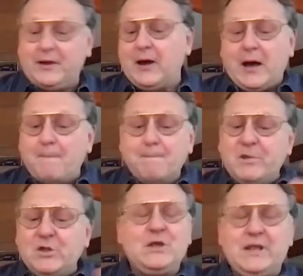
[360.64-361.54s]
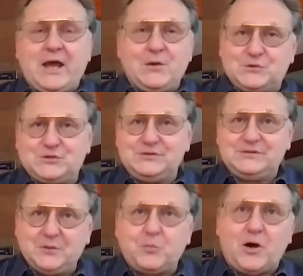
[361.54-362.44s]
a, a million ounce
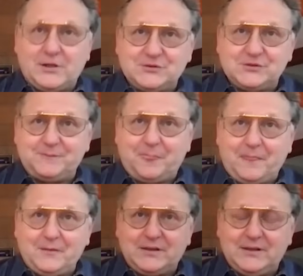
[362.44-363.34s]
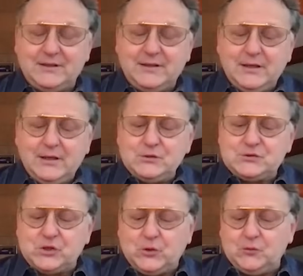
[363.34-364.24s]
deposit, okay?
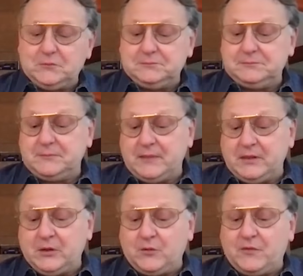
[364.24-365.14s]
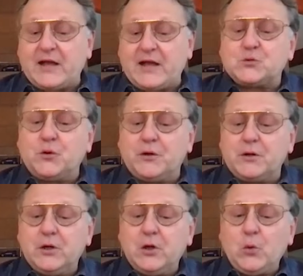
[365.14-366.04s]
So, you know, that's
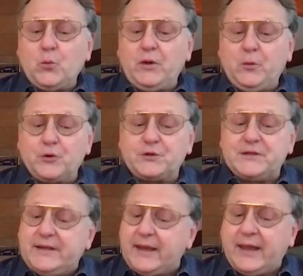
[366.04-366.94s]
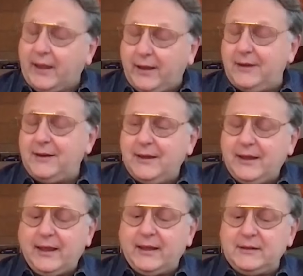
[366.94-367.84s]
where we were today.
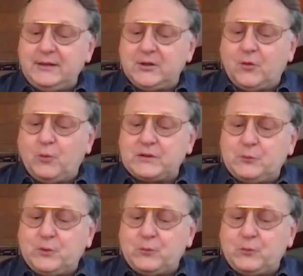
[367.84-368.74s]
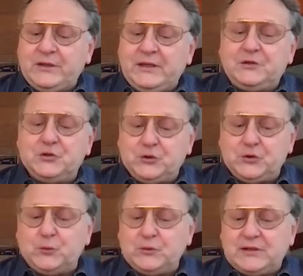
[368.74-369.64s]
And, you know, what, what we need to
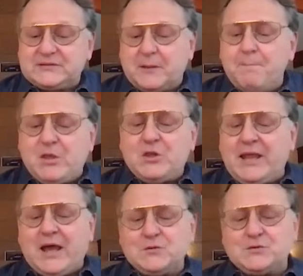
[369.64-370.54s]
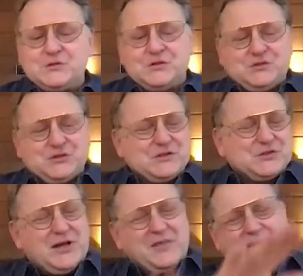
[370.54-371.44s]
do is a million ounces is
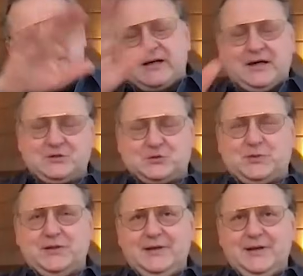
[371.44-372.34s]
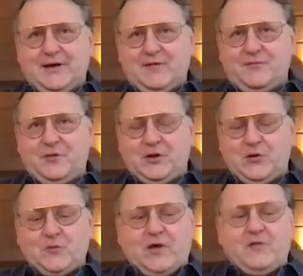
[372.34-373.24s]
just on the cusp of, you
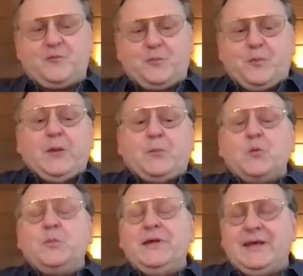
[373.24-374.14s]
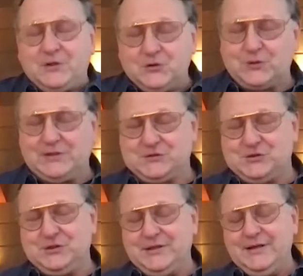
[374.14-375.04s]
know, of people being
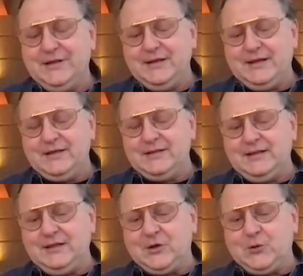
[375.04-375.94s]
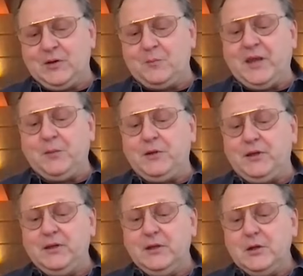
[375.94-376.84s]
interested in, you know, and
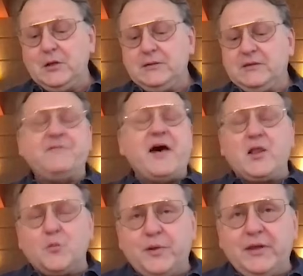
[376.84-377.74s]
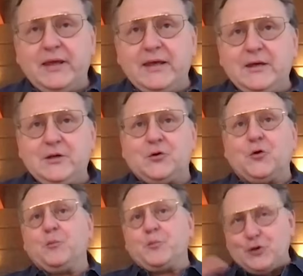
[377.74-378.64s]
maybe developing it
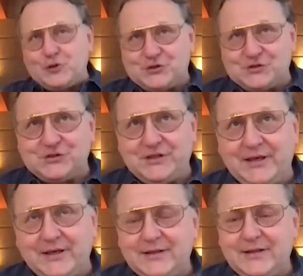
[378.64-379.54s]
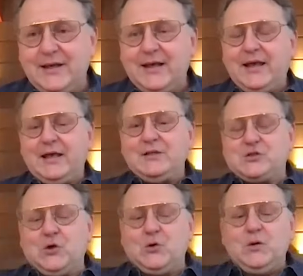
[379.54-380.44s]
or purchasing it. And
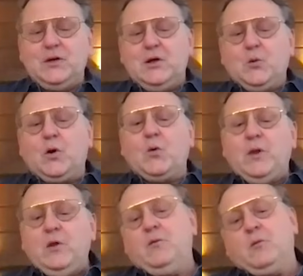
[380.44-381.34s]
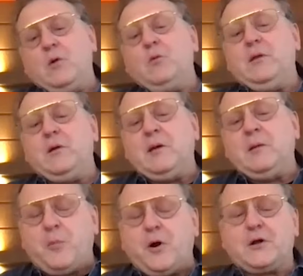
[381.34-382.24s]
so what we, what we
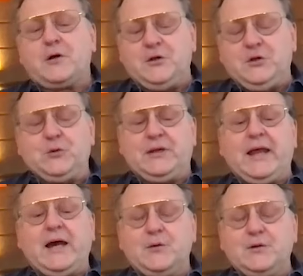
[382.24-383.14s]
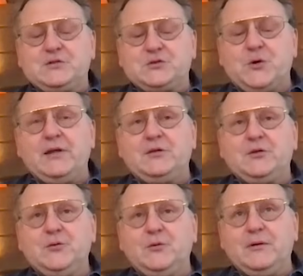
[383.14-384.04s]
embark on doing now is trying
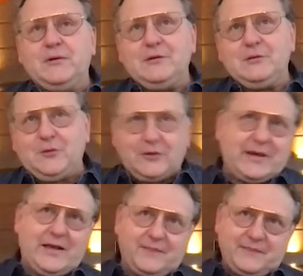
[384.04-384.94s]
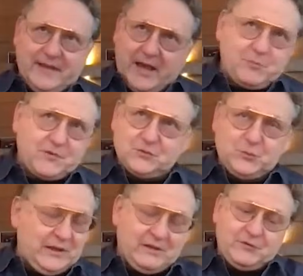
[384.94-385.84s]
to look at depth because
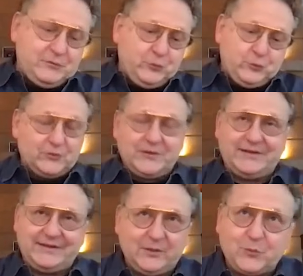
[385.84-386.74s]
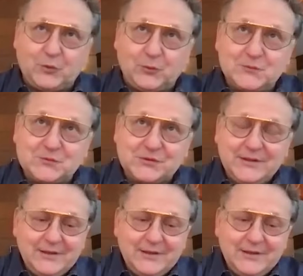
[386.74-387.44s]
we never drilled any deep holes,